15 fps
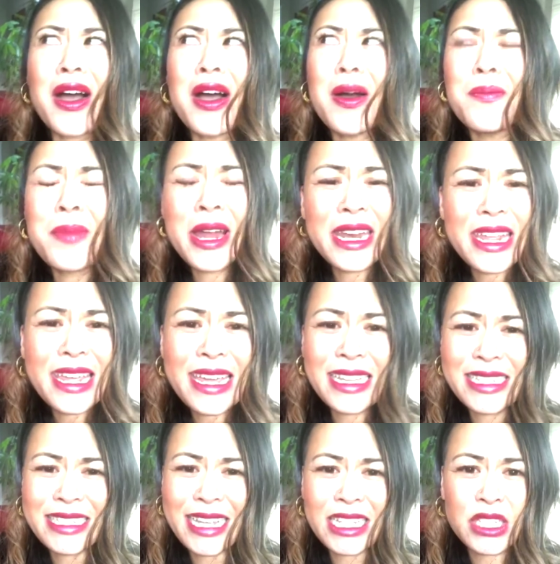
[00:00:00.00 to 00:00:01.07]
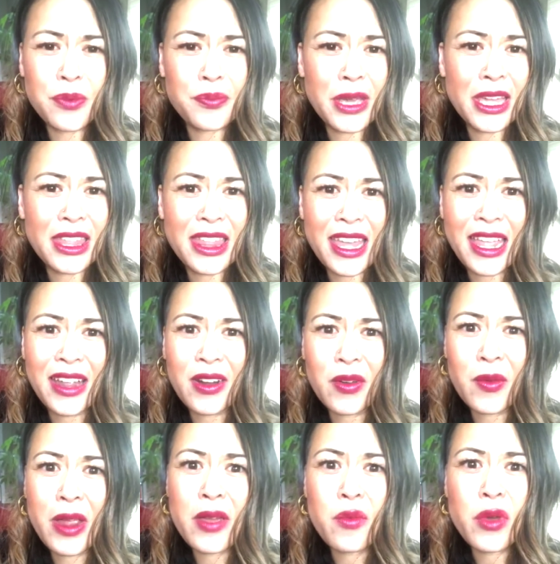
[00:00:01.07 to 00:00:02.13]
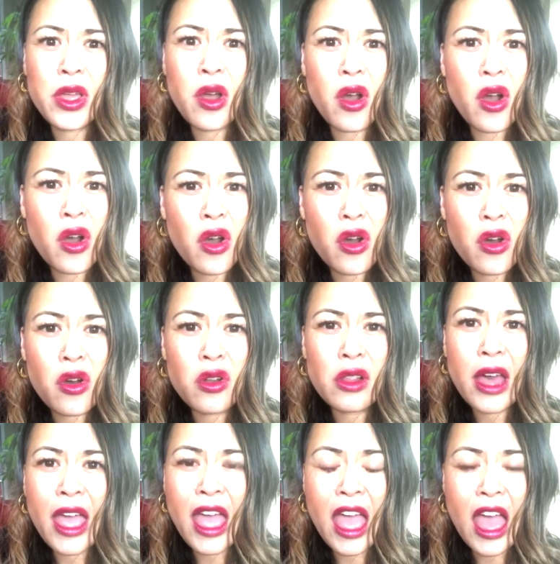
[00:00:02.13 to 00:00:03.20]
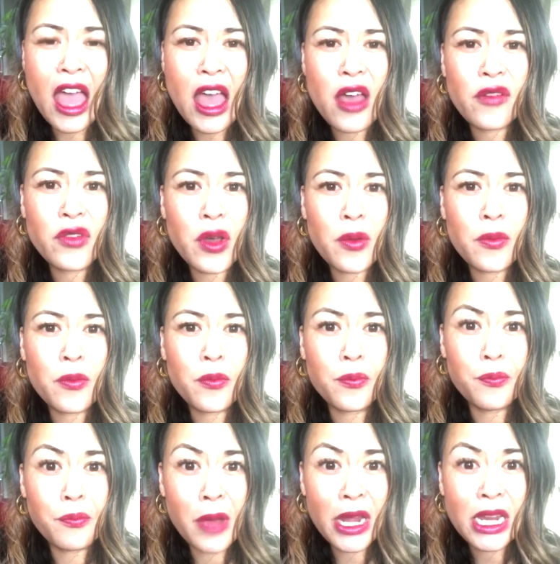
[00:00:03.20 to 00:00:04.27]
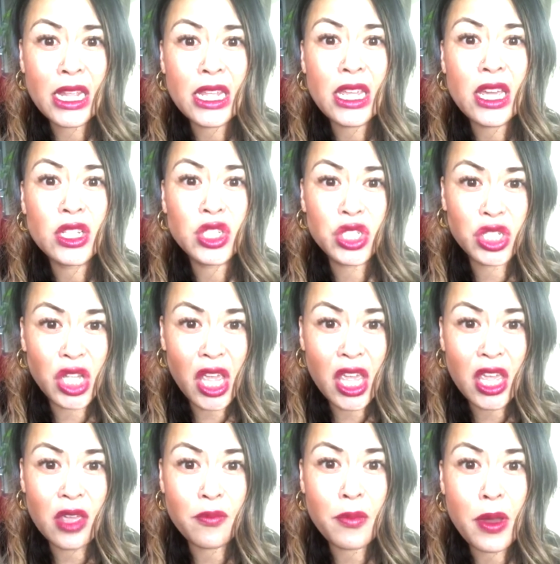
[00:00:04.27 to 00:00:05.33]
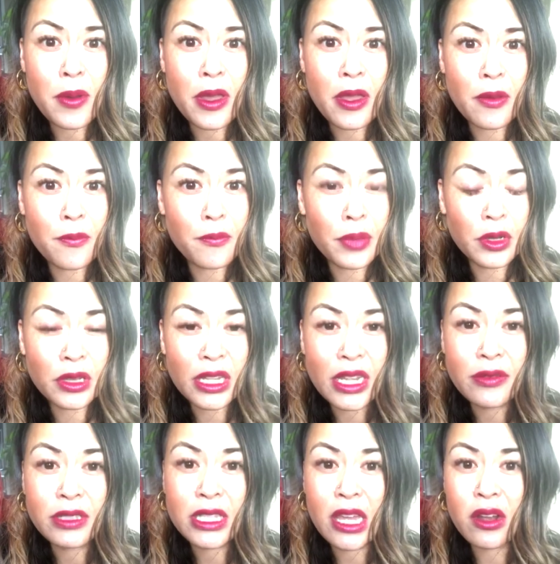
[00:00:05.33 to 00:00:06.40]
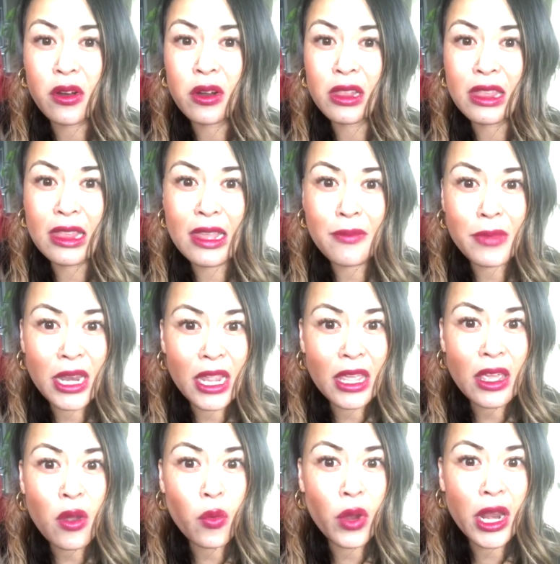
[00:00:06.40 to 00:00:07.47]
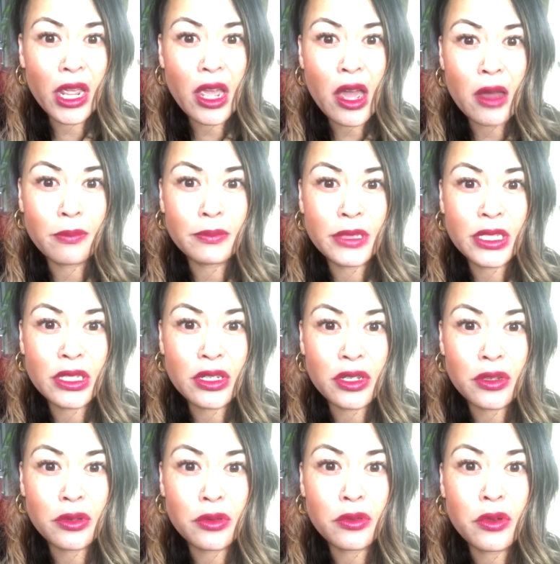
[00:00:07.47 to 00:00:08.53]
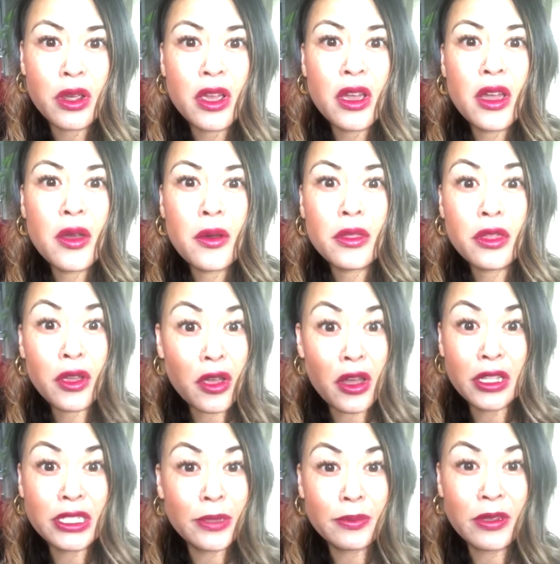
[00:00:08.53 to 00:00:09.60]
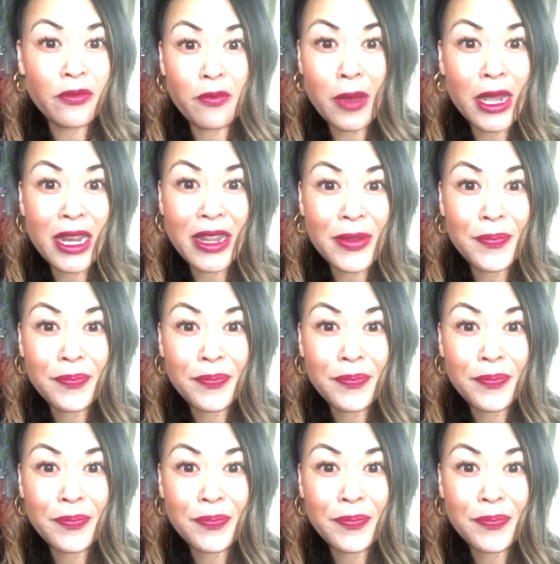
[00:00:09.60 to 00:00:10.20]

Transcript: money is such a big thing, right? We all have money shame and beliefs that are limiting when it comes to the concepts of money.